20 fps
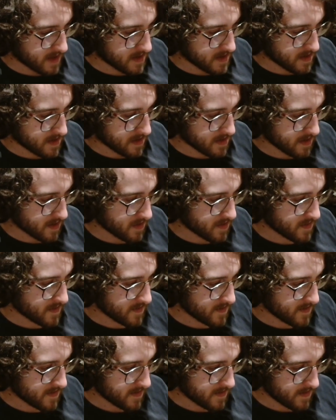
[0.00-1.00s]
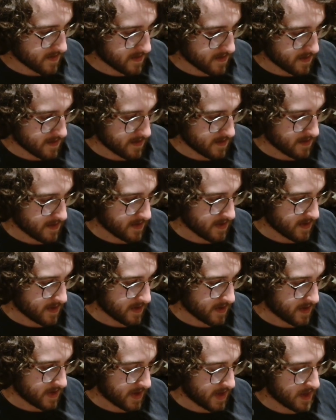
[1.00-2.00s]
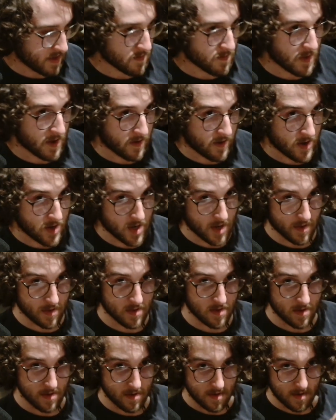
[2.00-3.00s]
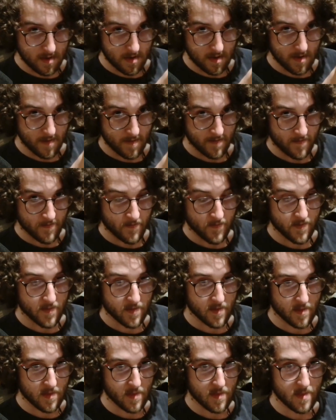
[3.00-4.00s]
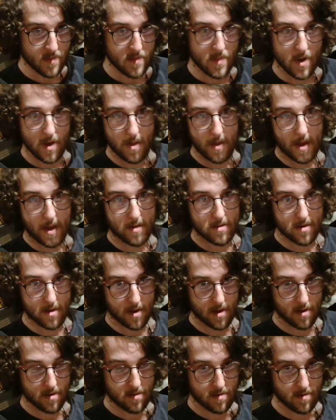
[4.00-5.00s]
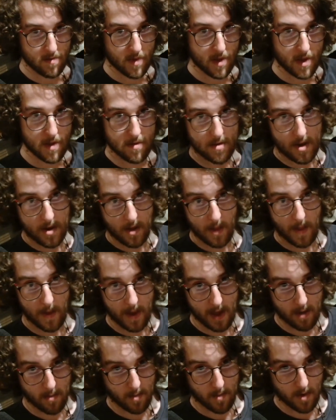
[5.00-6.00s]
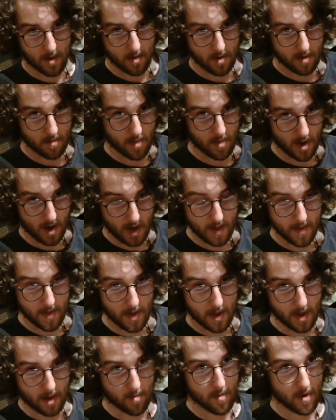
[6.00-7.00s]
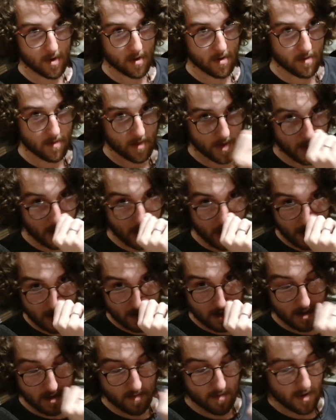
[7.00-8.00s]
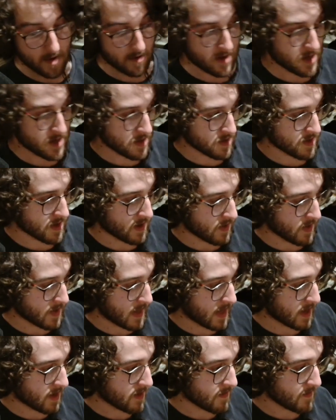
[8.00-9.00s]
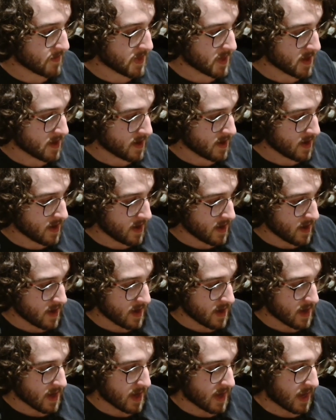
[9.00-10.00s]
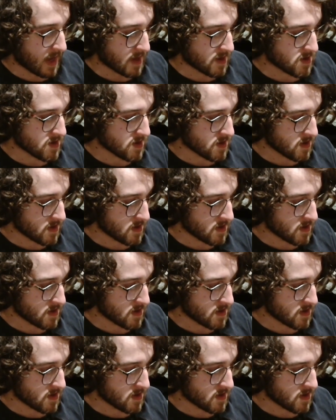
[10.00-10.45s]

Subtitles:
so he's buried just on that side, so the side of the camera, like behind the camera. In the garden, he's buried just out there. And